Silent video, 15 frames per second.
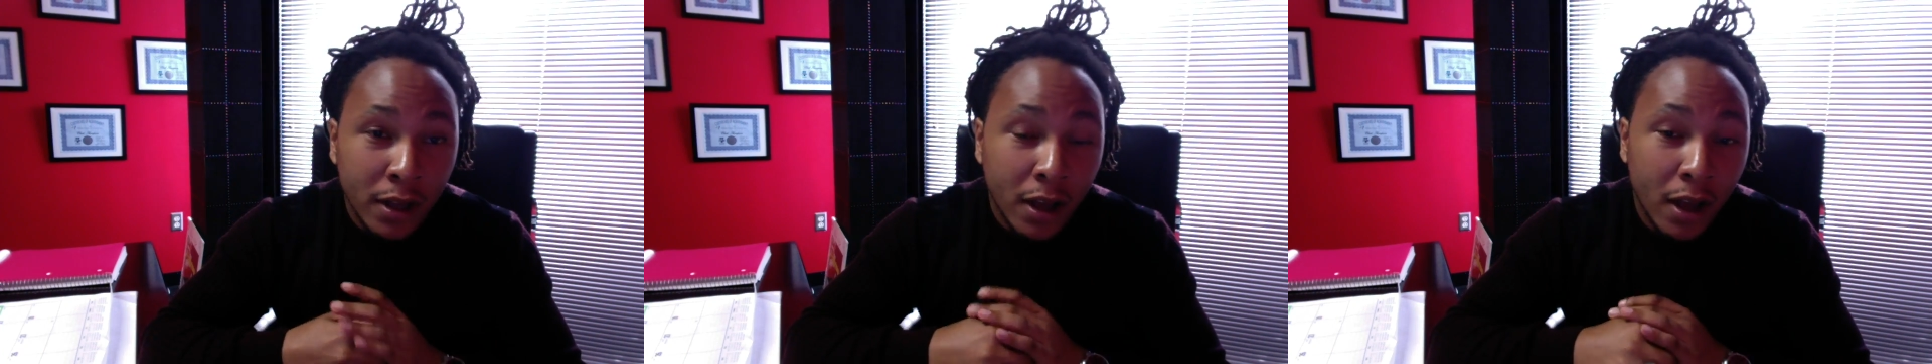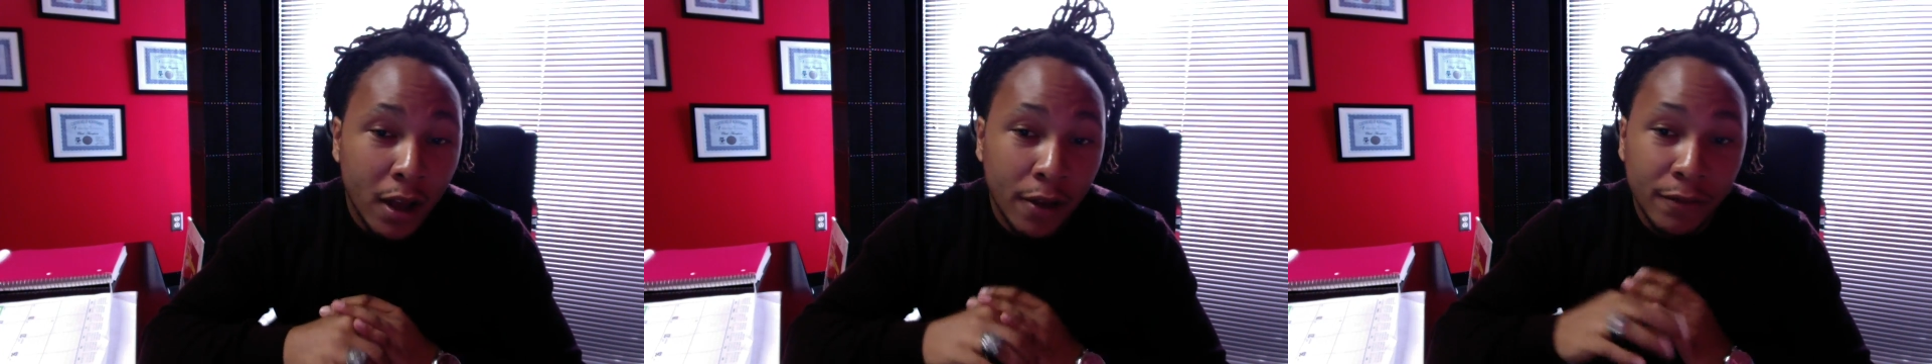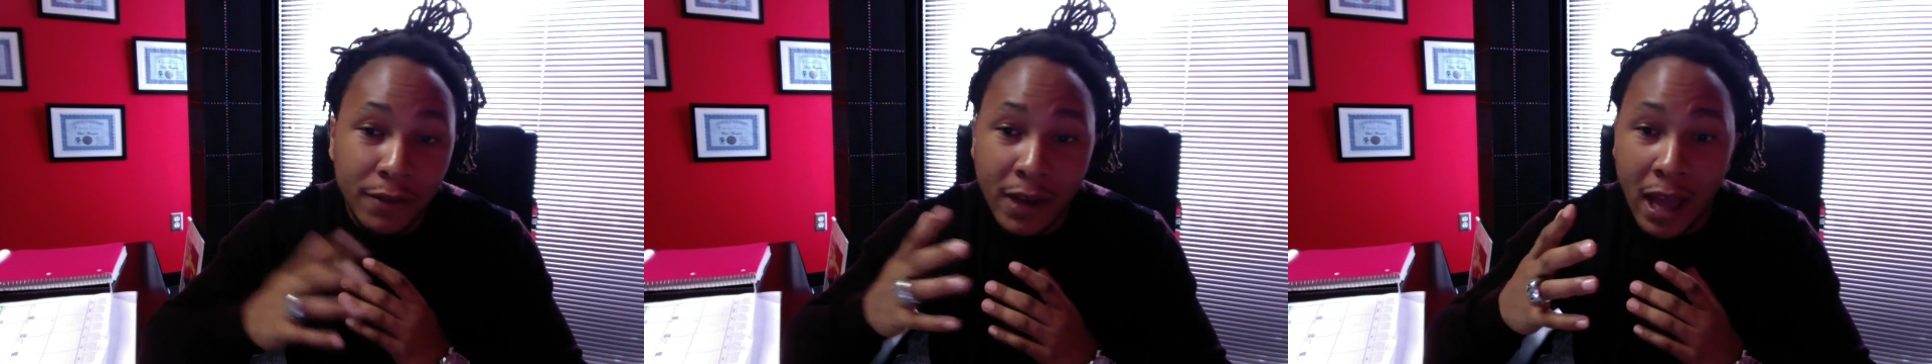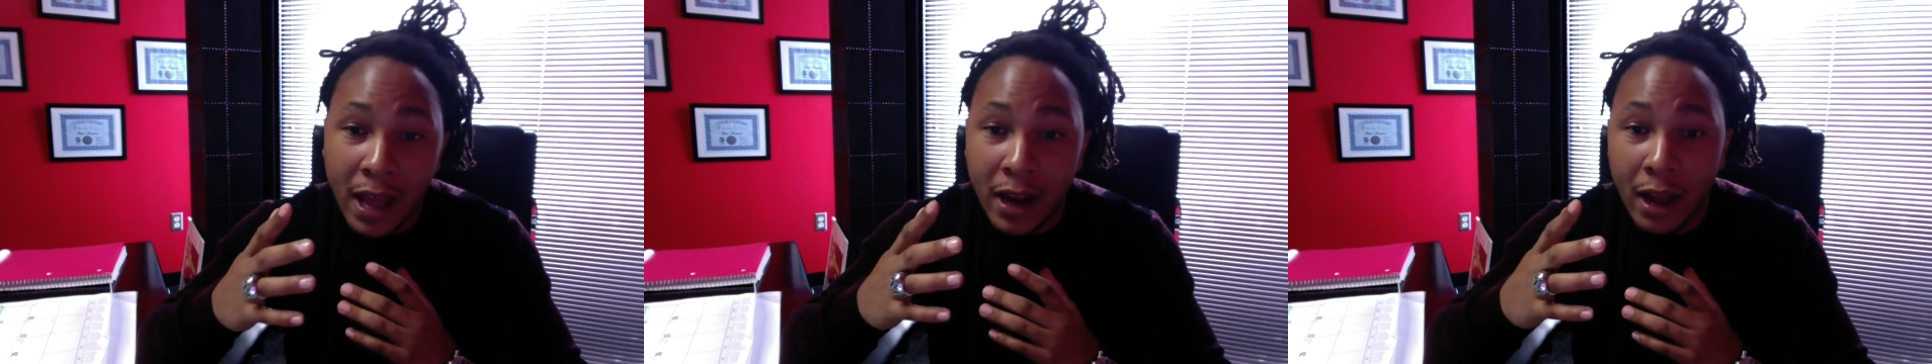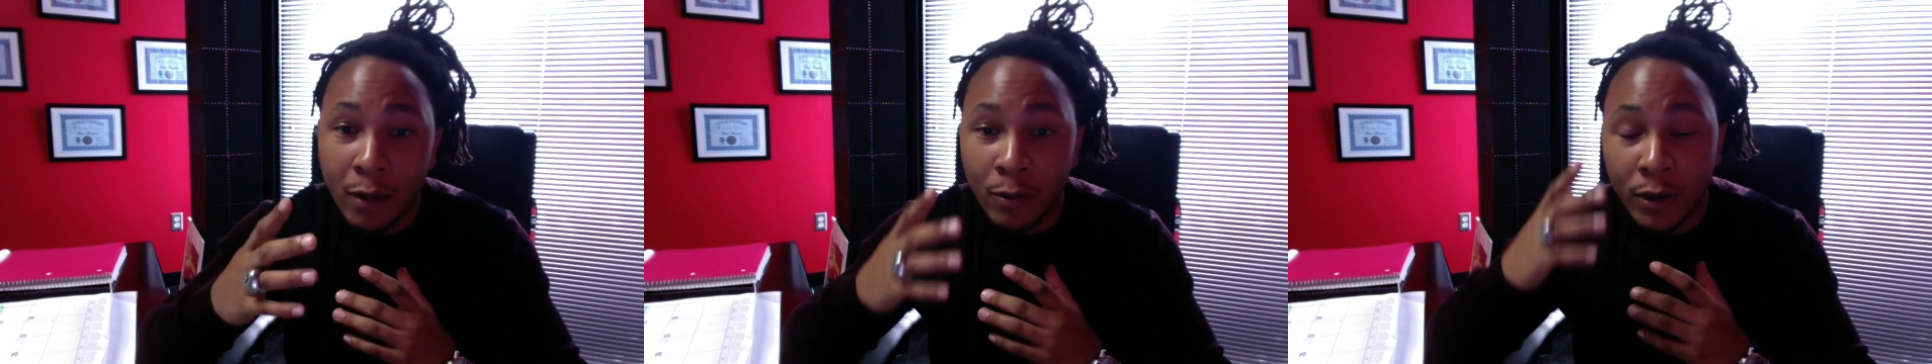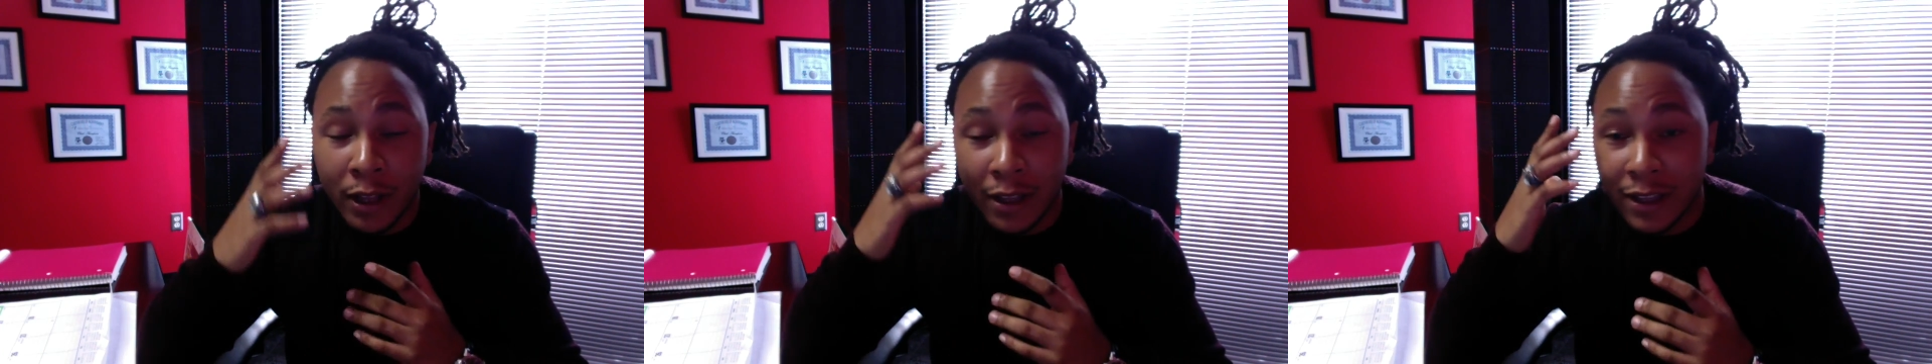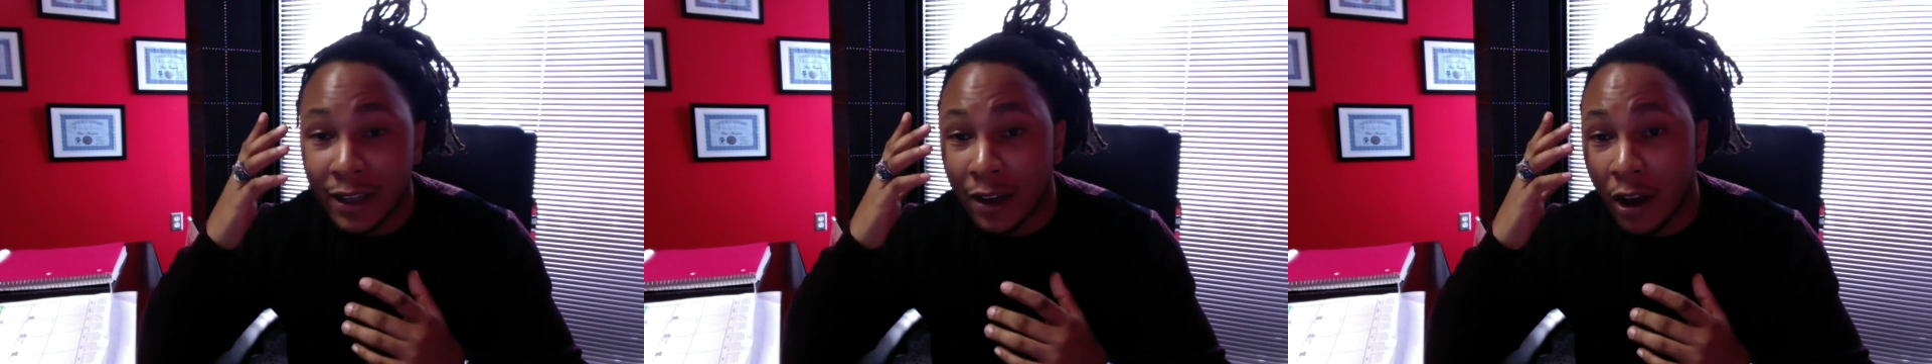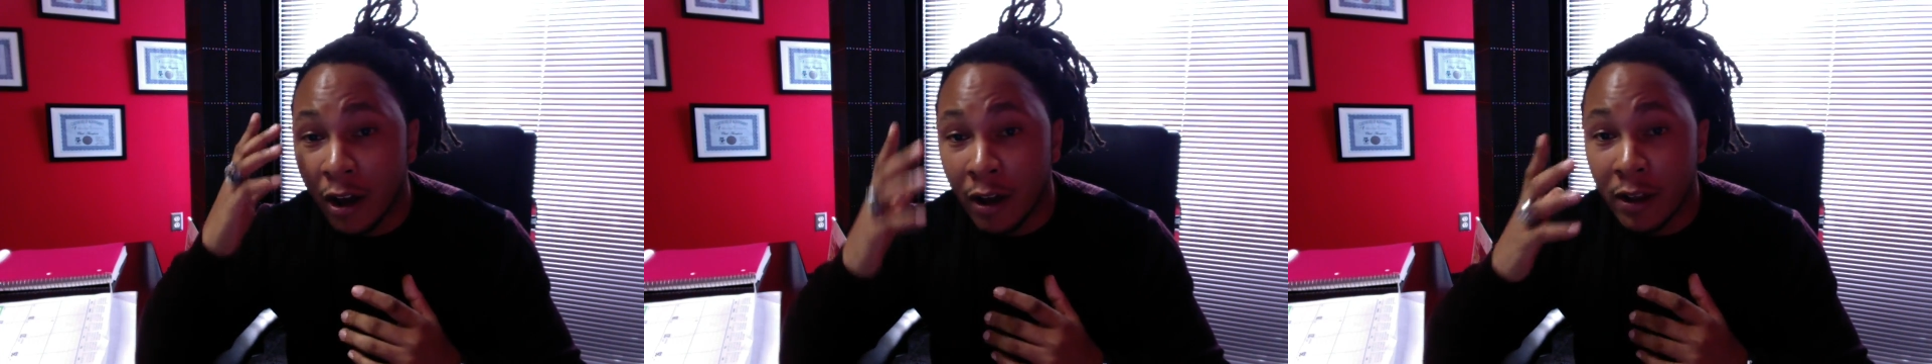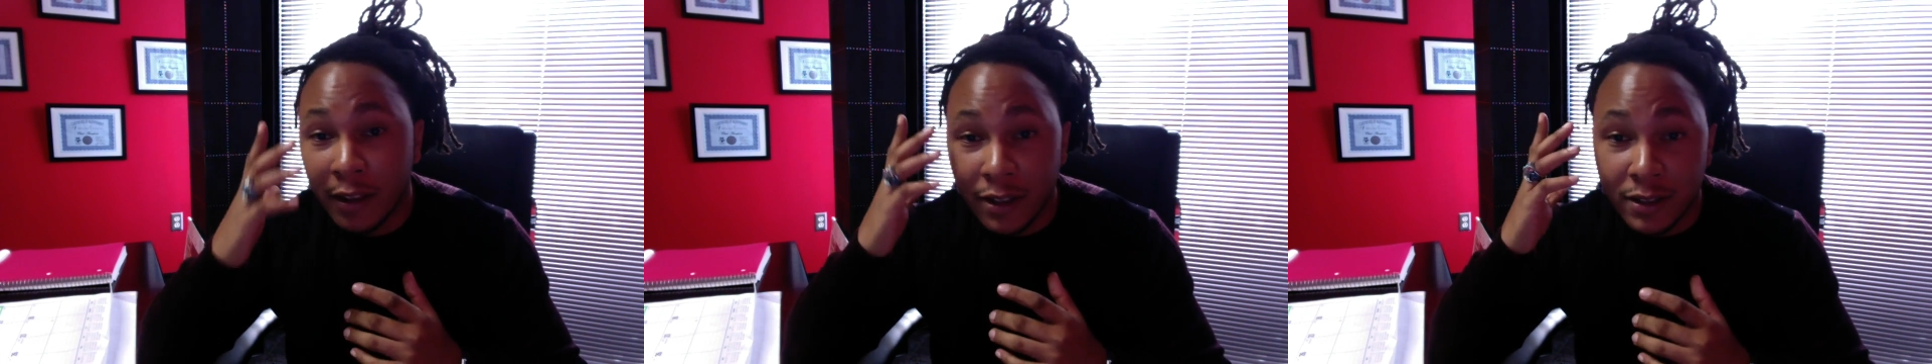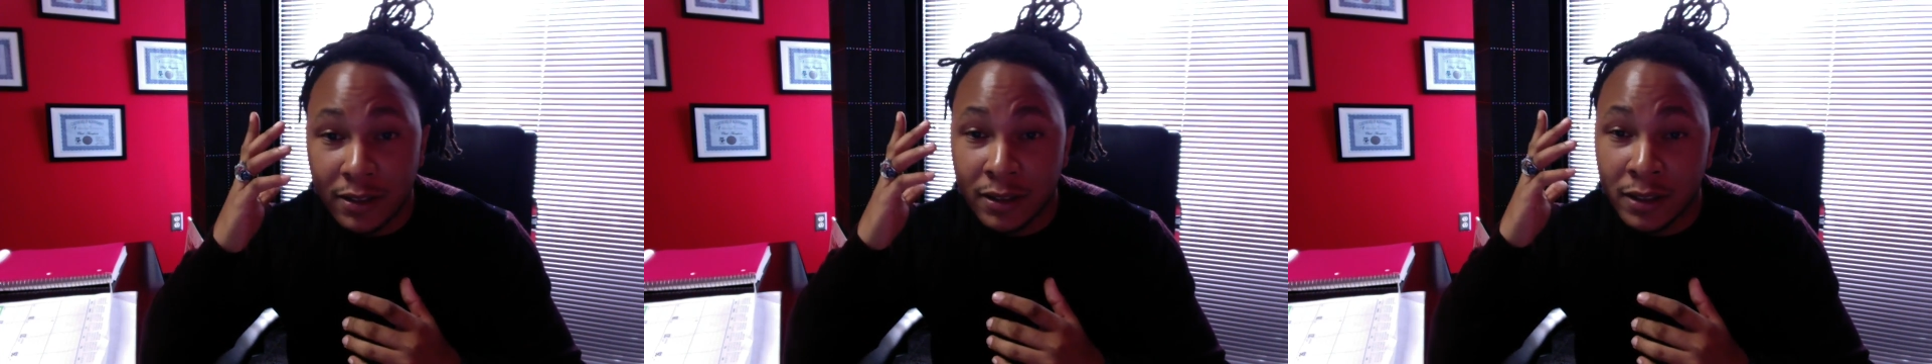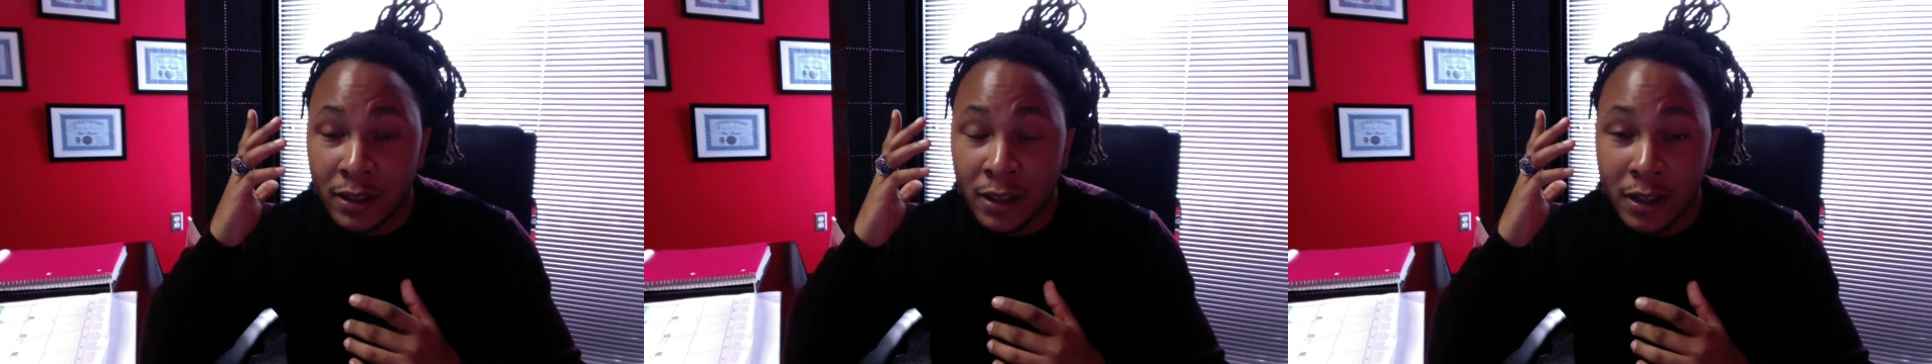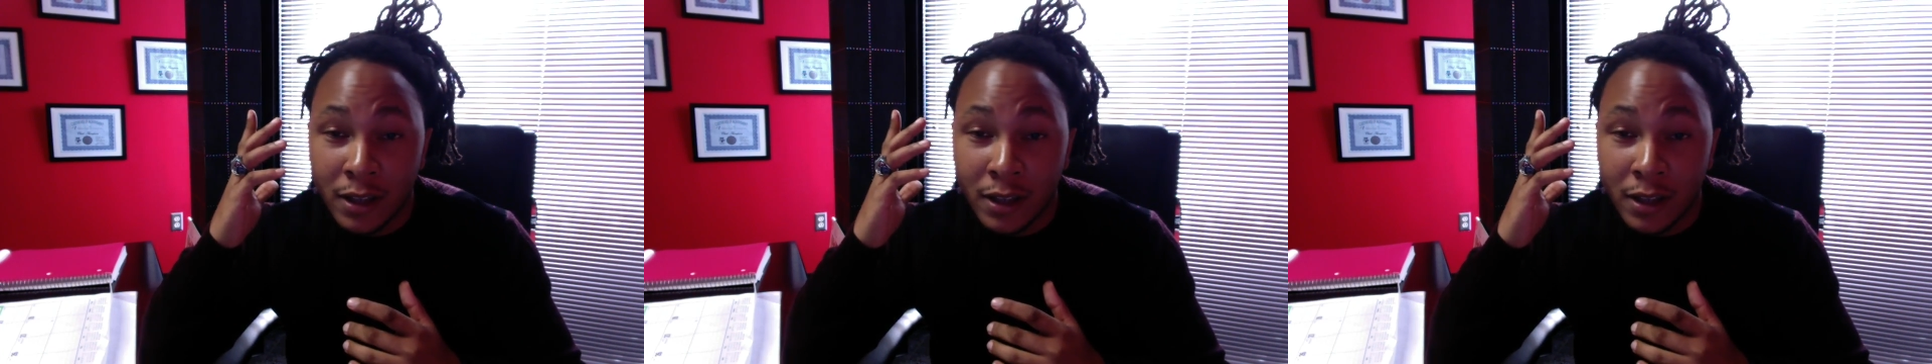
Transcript: If not, I want to get all these